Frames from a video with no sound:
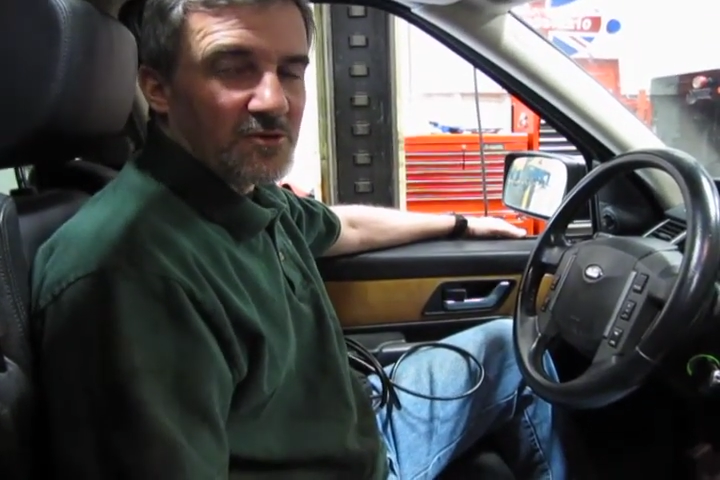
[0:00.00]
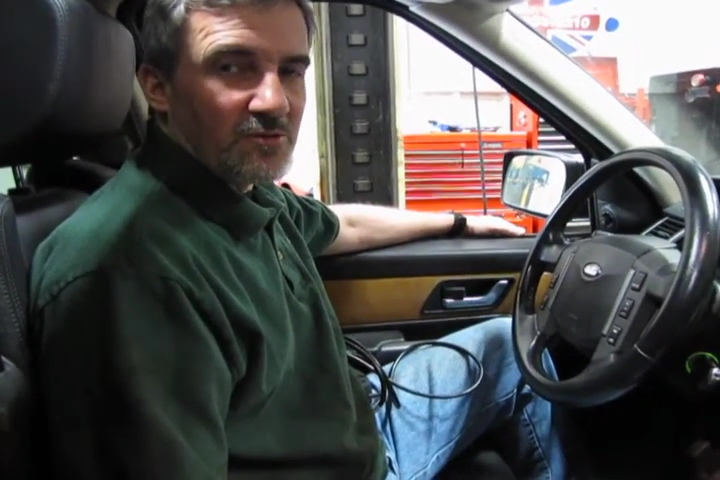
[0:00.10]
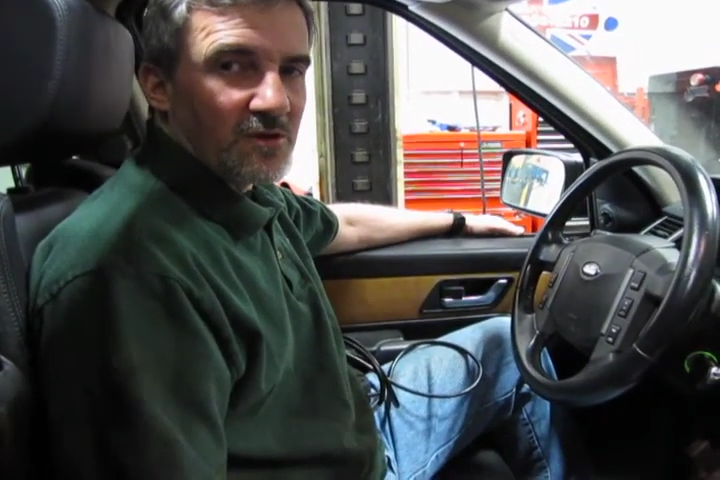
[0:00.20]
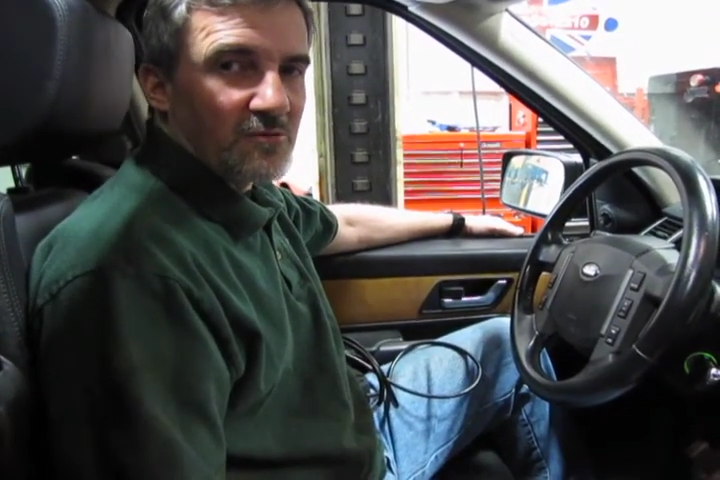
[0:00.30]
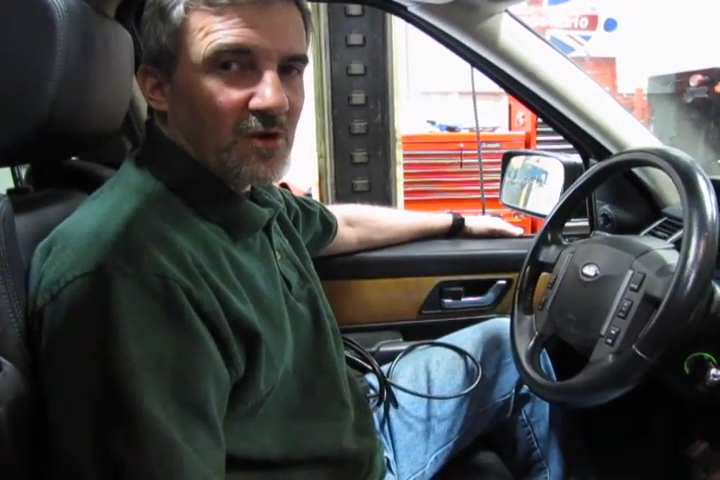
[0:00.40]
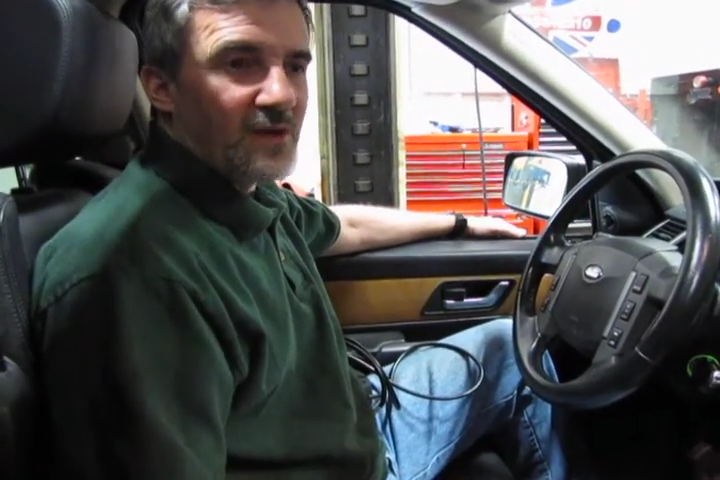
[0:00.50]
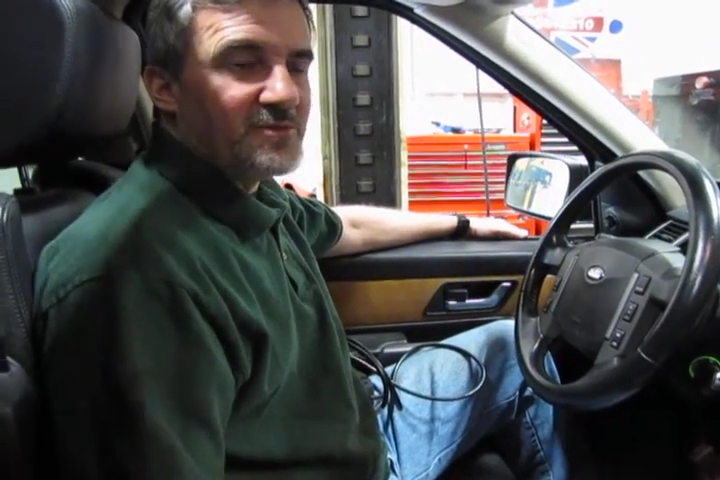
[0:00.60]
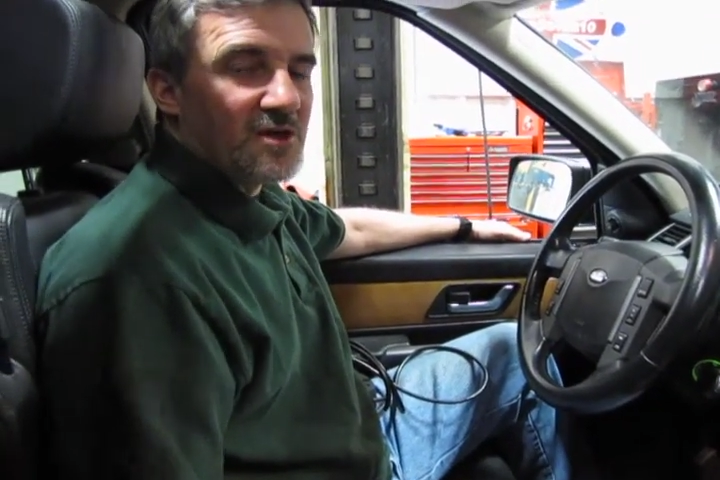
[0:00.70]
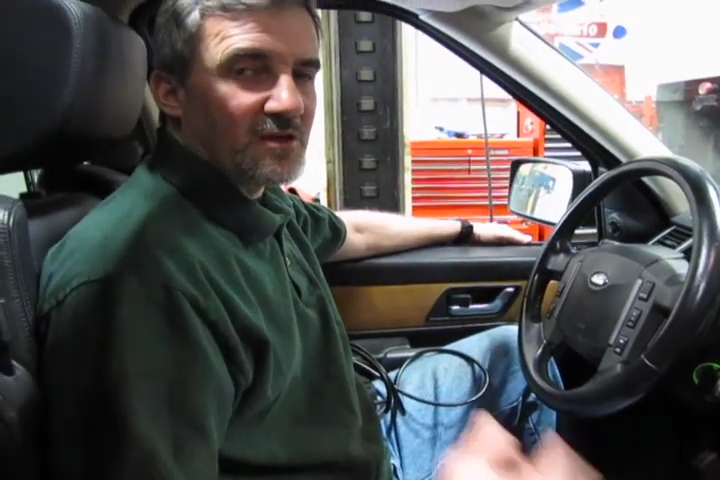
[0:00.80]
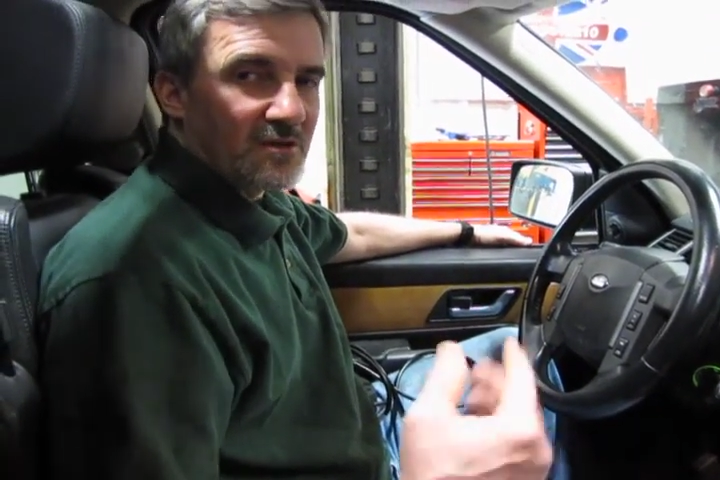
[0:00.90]
to another
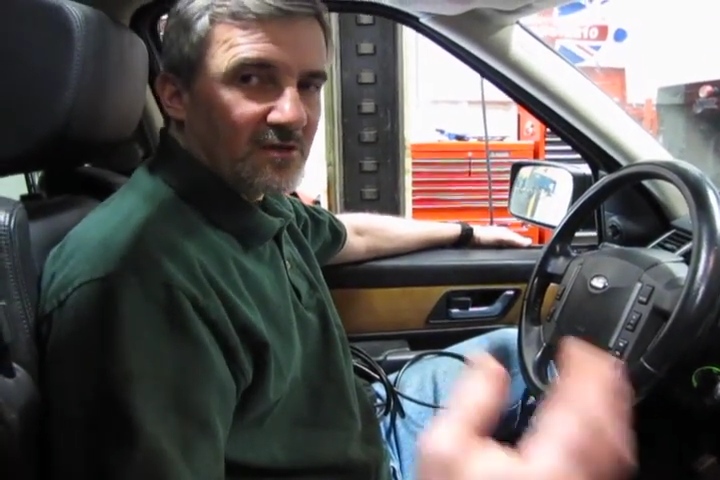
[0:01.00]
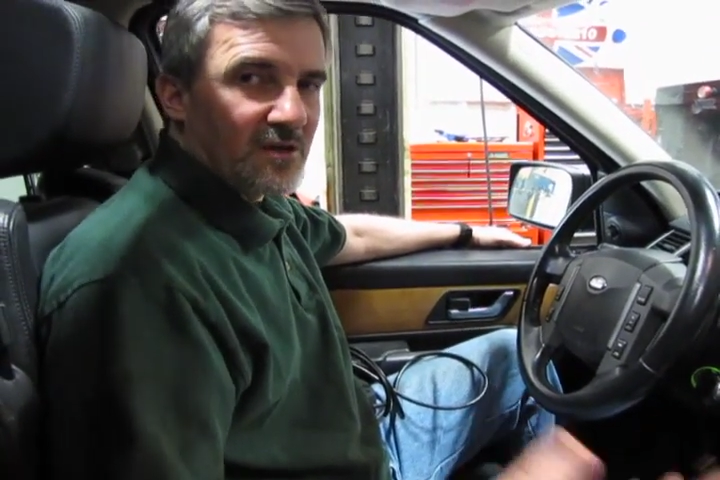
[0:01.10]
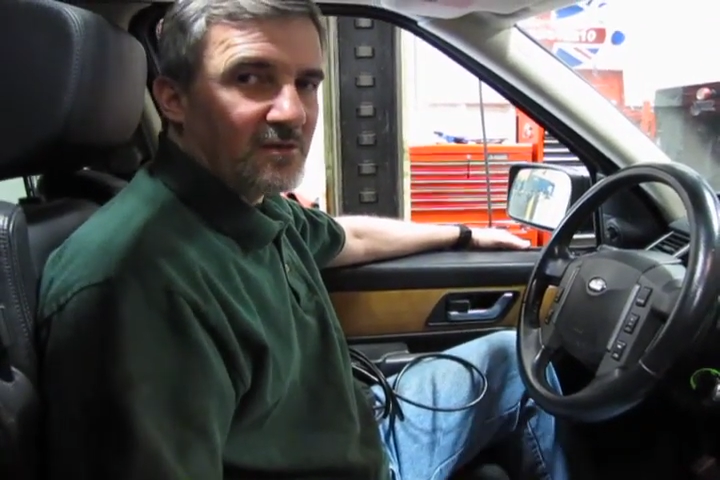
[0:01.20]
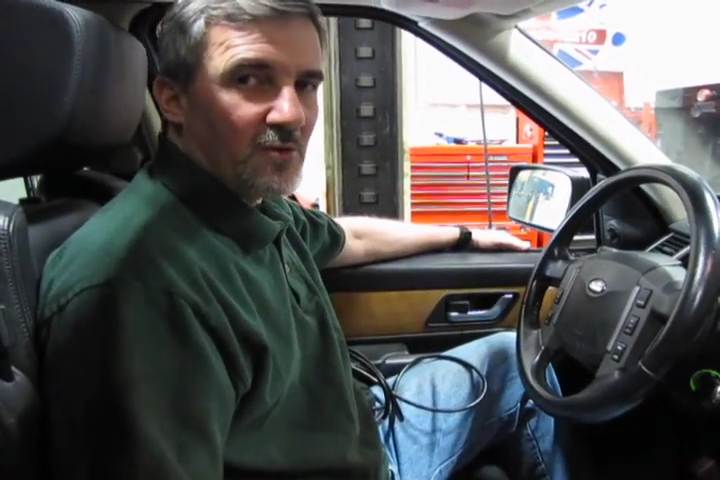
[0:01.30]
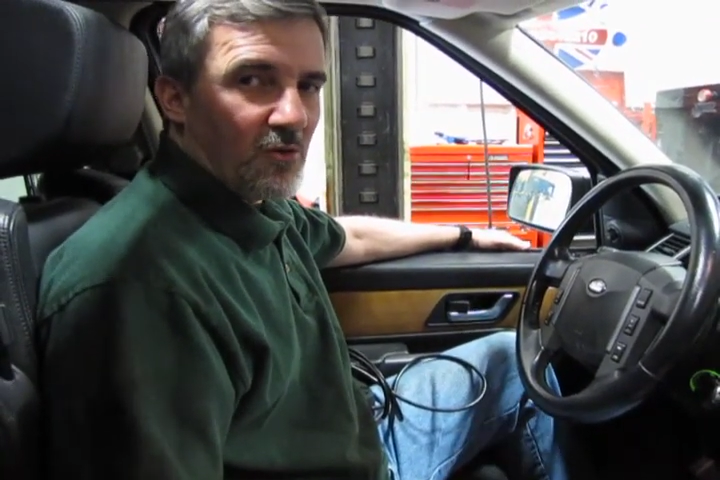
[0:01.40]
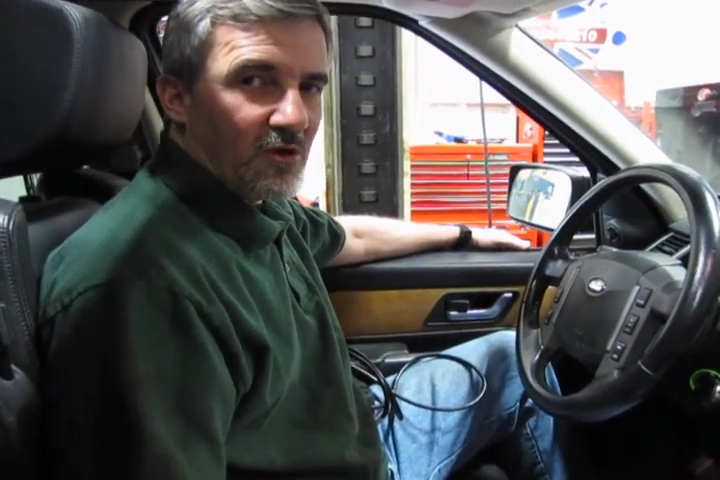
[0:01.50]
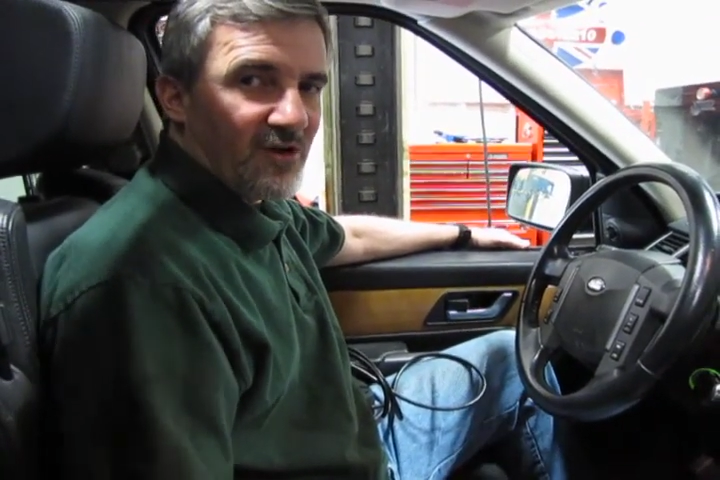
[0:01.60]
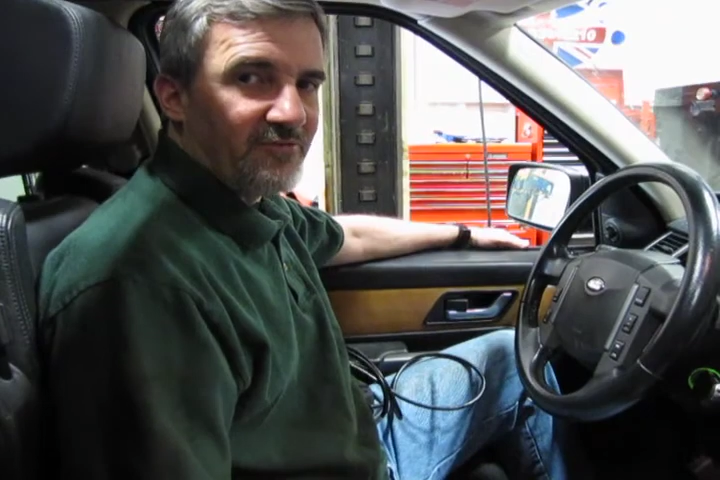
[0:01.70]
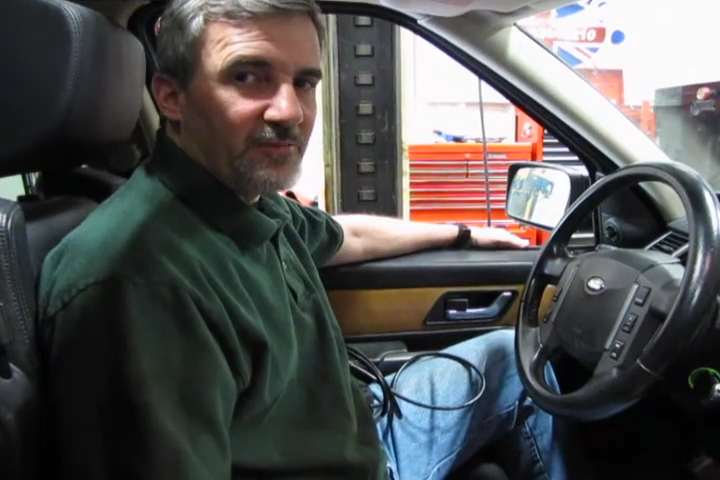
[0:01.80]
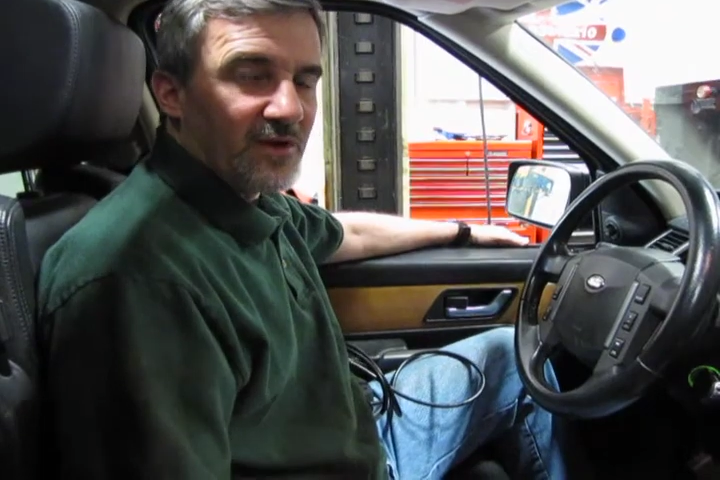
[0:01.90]
object and they go
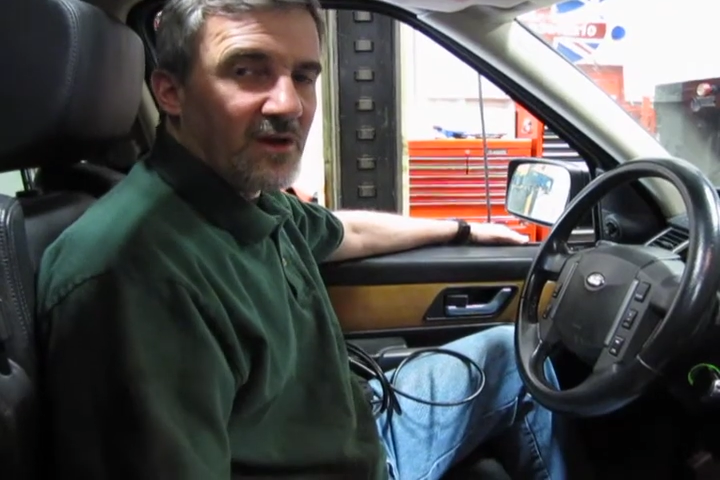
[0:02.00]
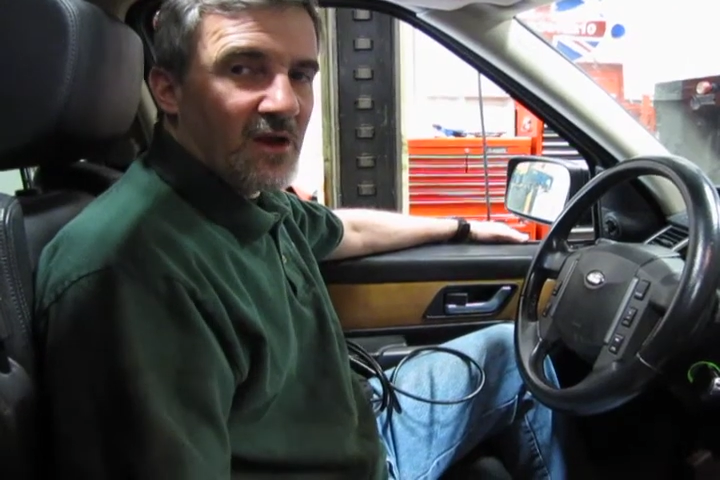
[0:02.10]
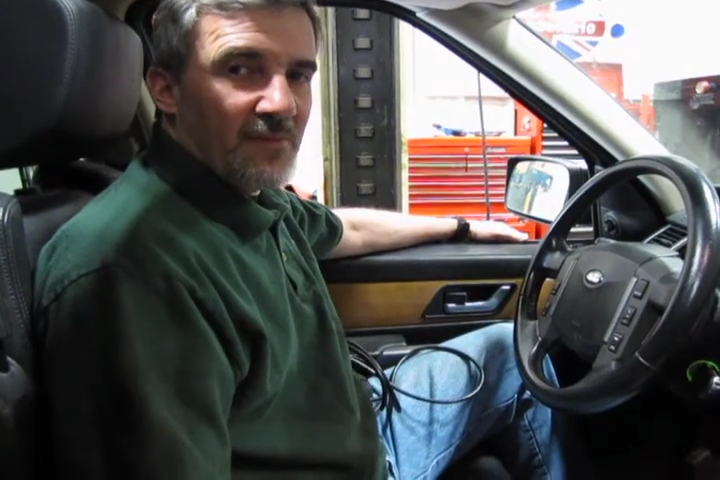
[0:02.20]
off, but